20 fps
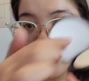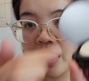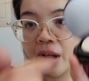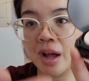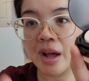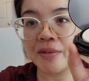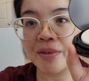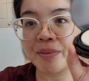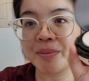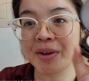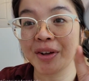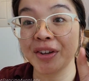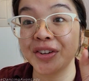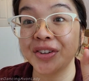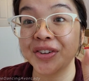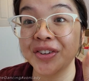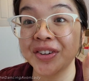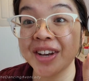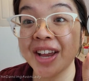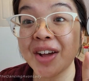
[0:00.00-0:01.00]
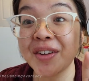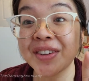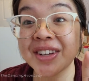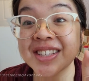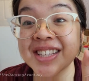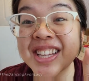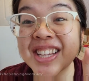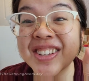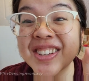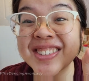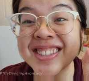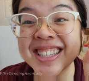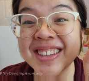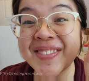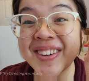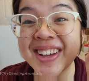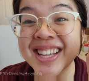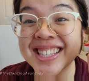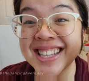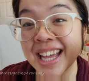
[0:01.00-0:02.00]
it off. I'm not gonna do it now because then you'll
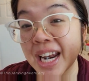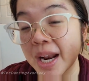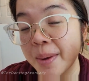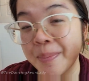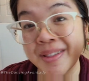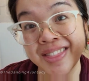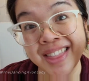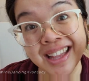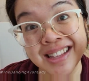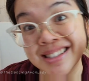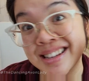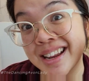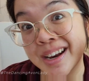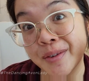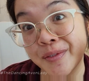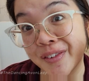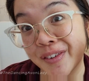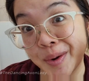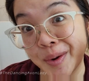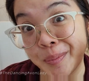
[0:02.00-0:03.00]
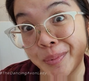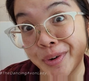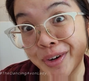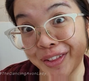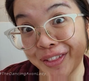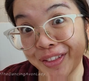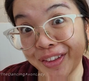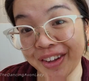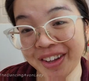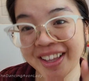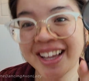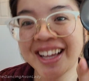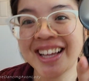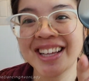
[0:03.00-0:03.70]
see my setup and that's not a very pretty look.